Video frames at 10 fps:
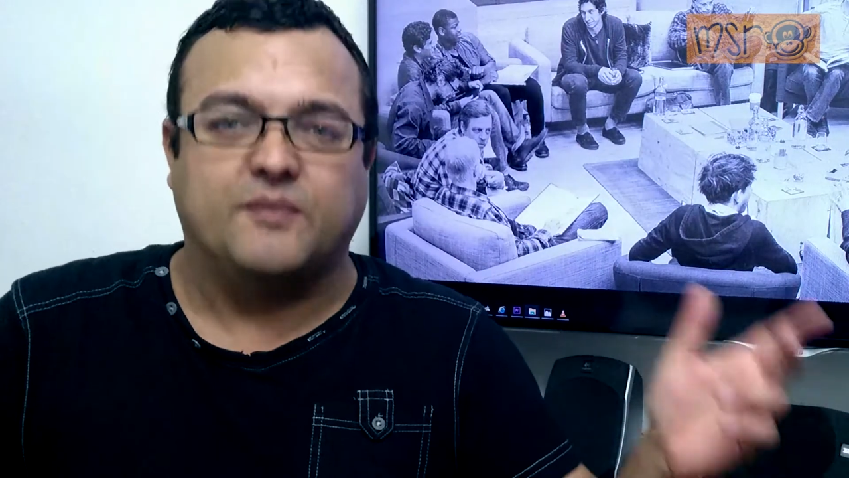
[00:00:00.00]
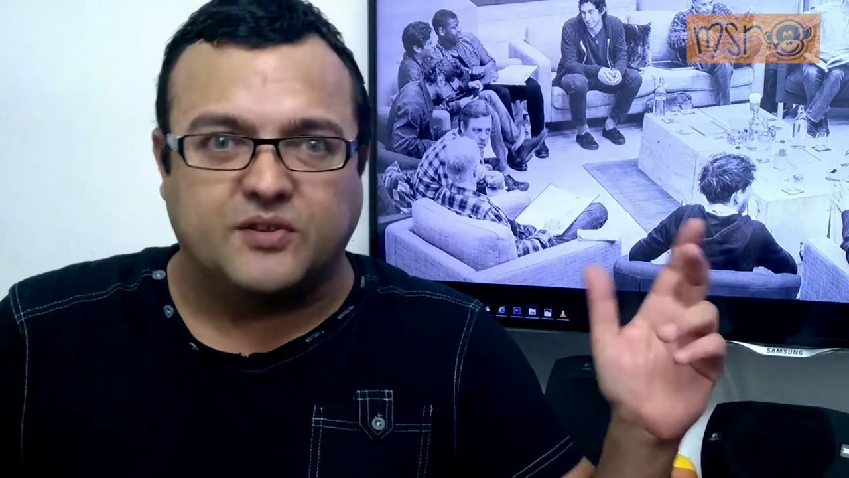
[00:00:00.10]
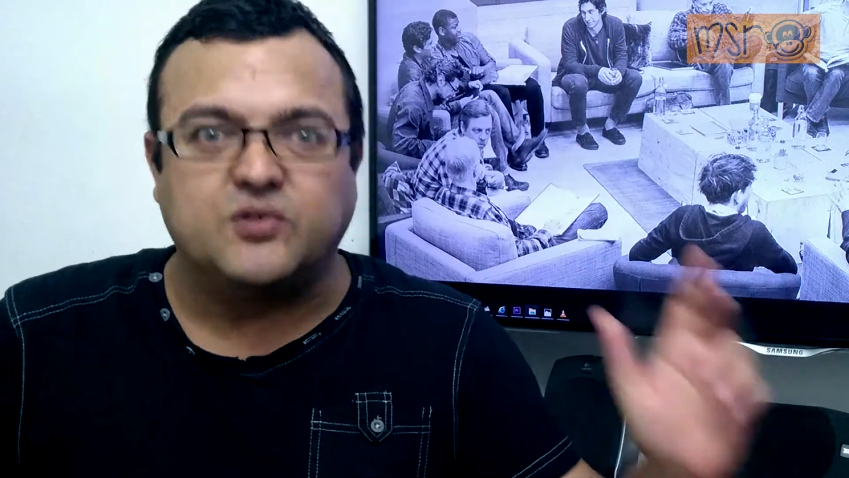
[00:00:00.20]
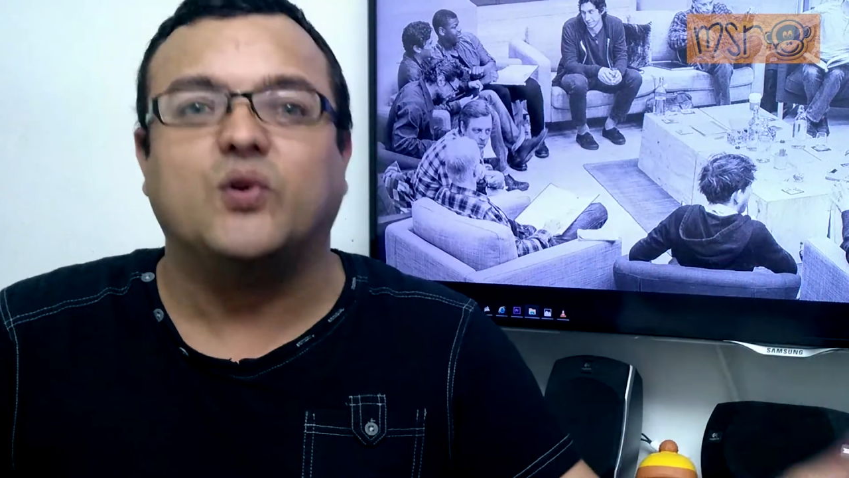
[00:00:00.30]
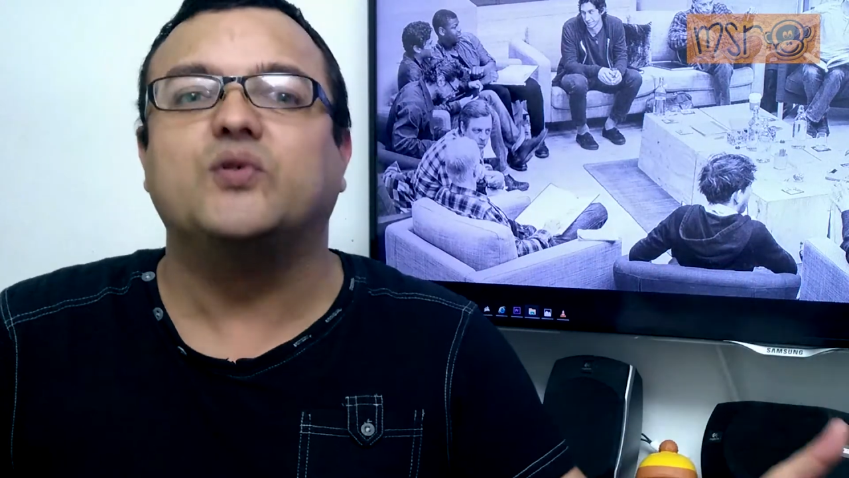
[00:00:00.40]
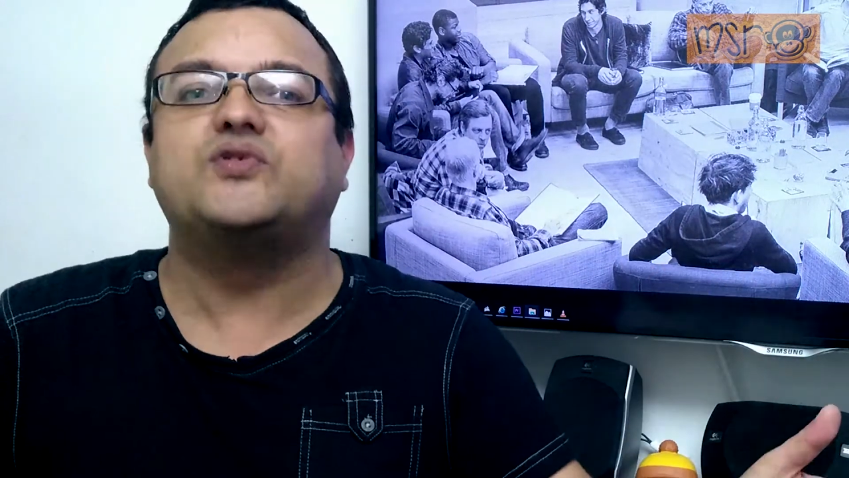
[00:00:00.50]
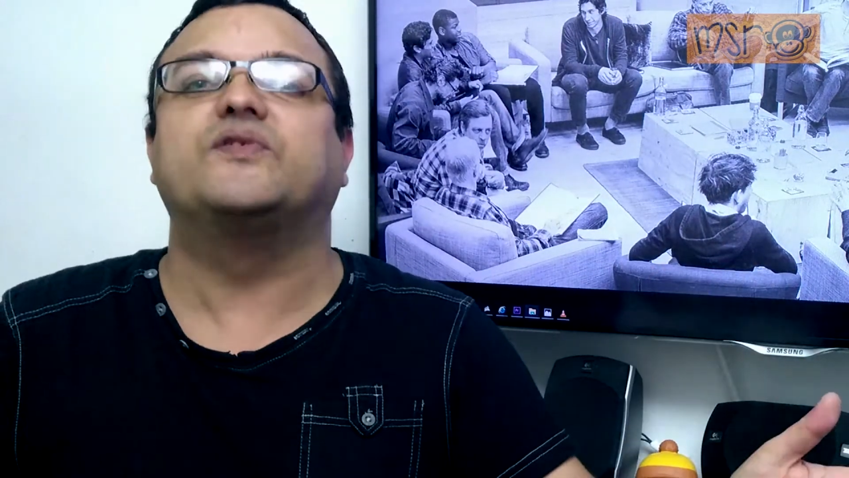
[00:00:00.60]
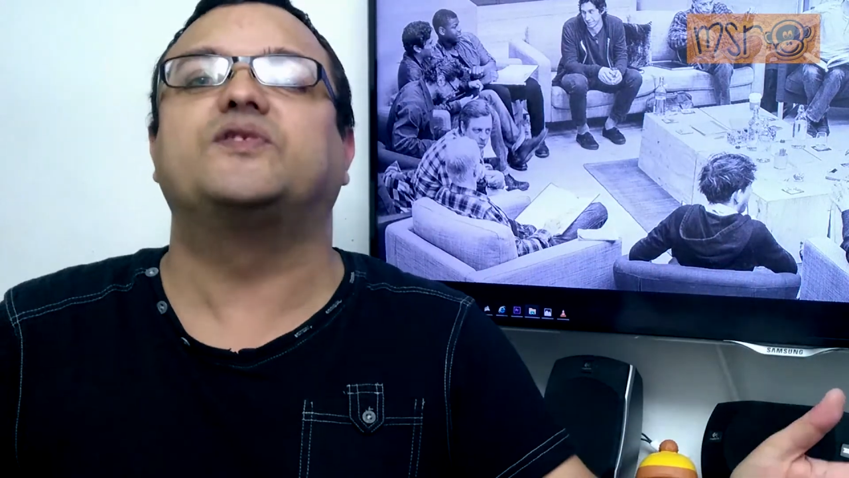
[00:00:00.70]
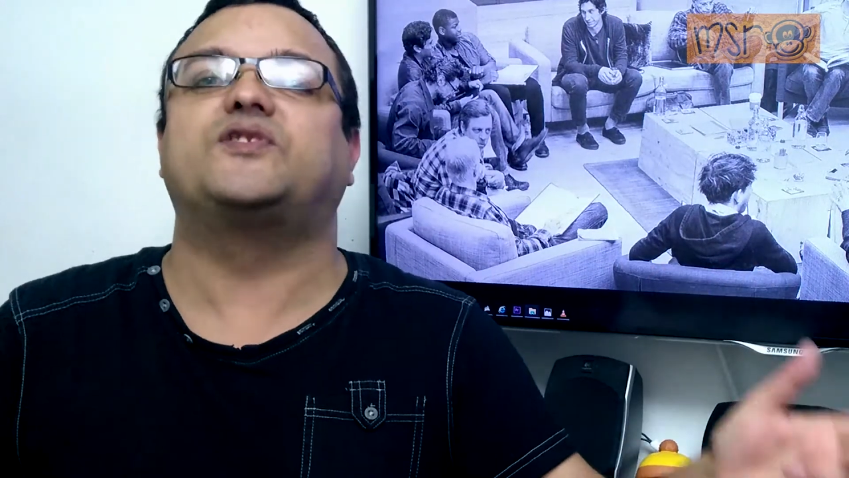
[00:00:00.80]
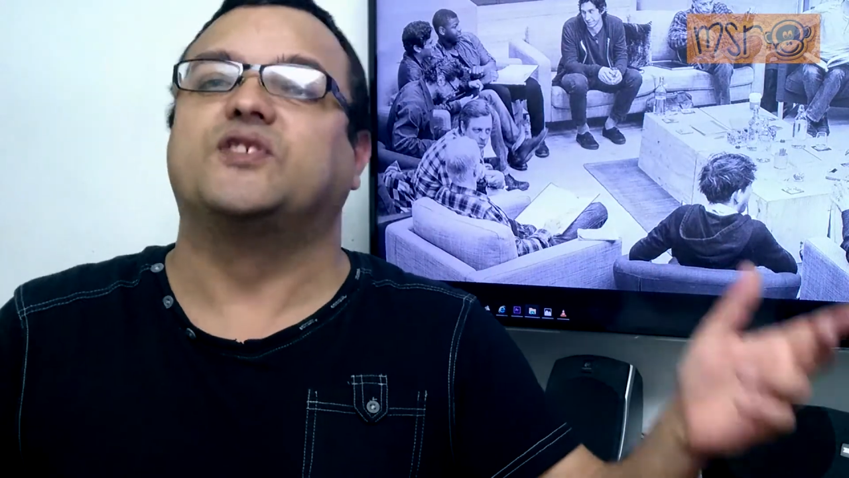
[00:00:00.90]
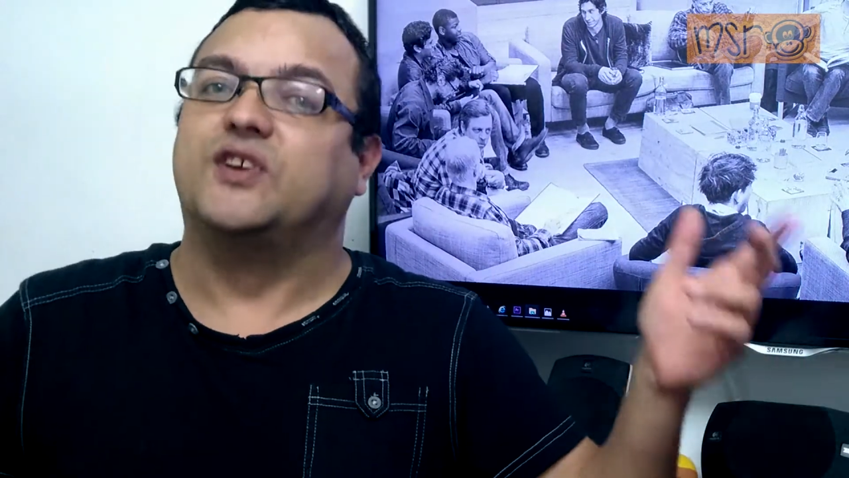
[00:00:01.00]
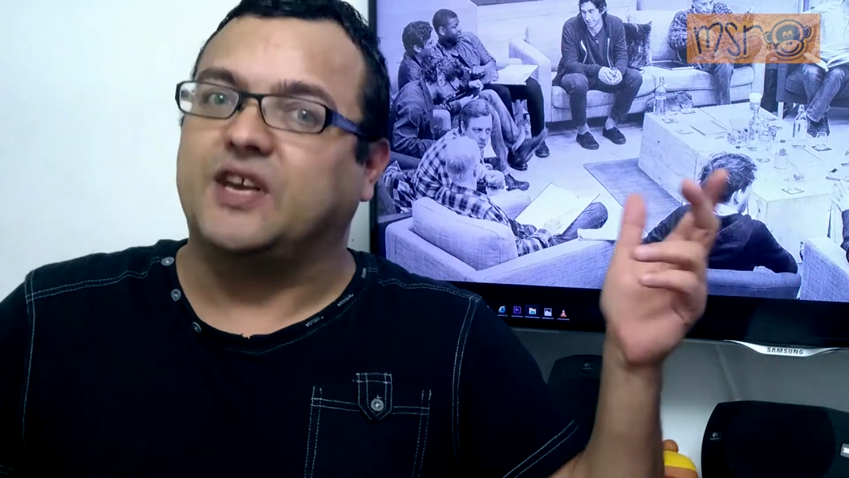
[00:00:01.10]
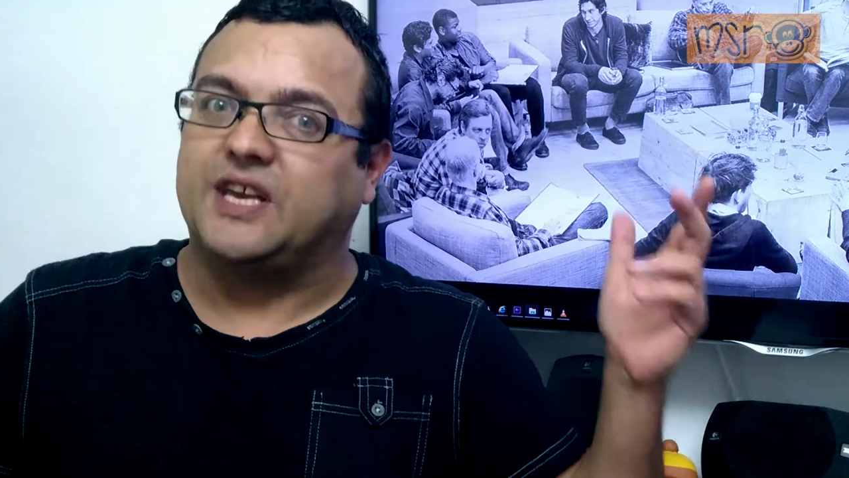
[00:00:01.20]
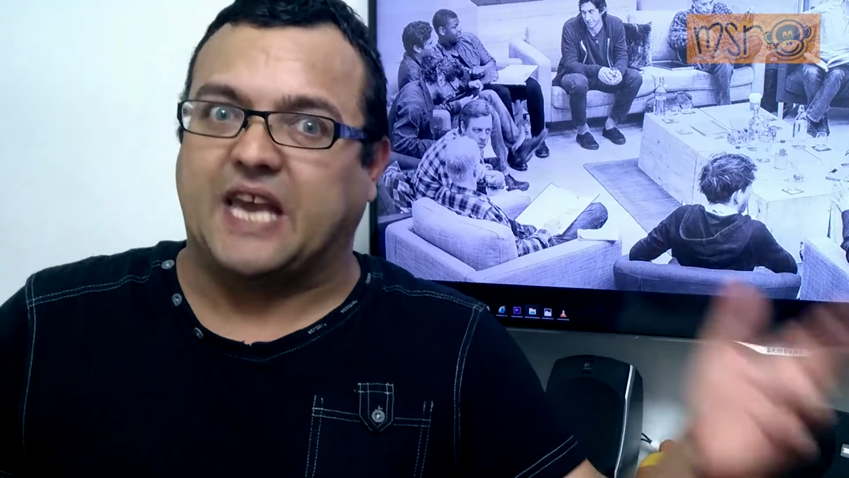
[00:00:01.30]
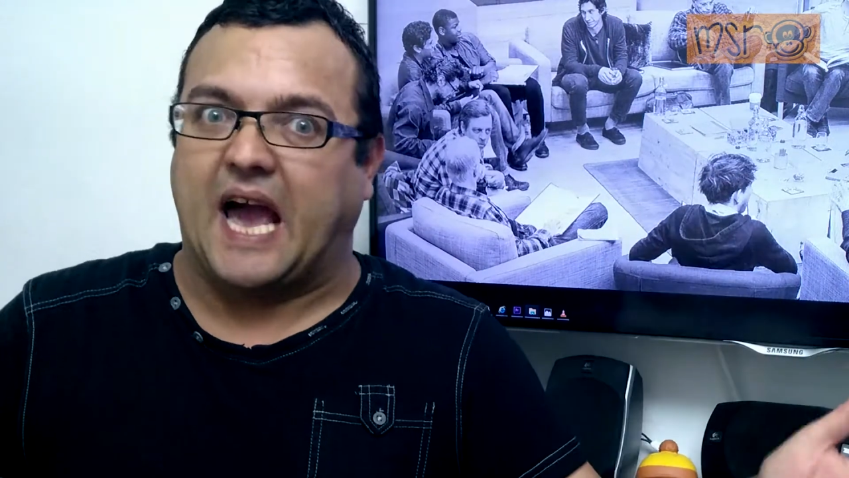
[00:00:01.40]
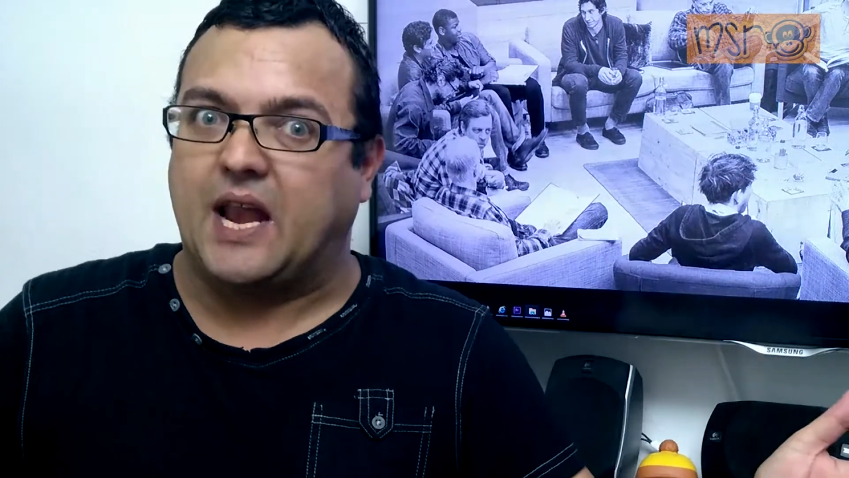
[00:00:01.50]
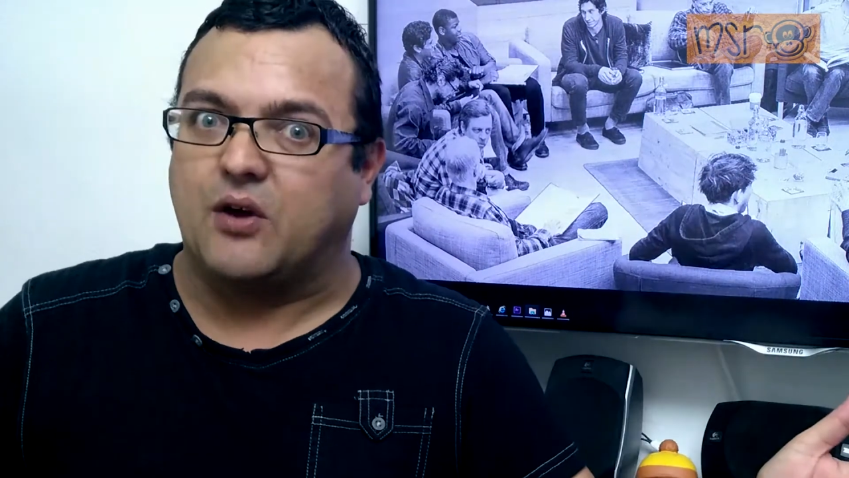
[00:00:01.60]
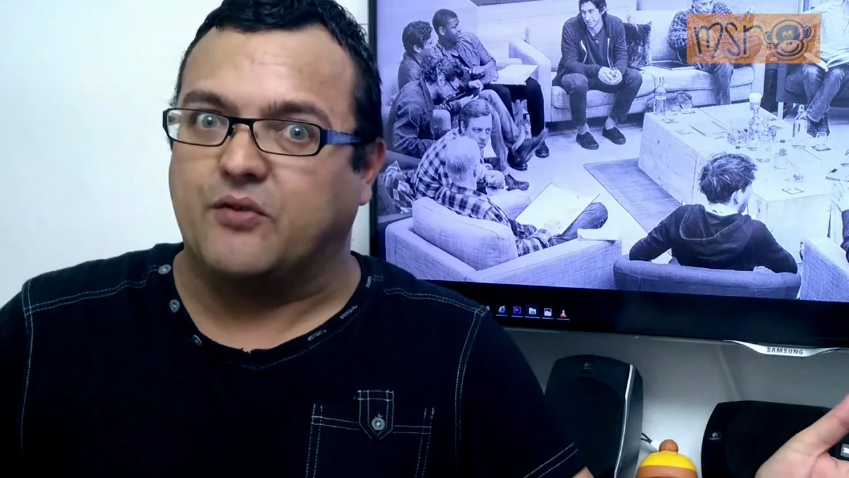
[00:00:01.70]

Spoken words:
the torturous Kylo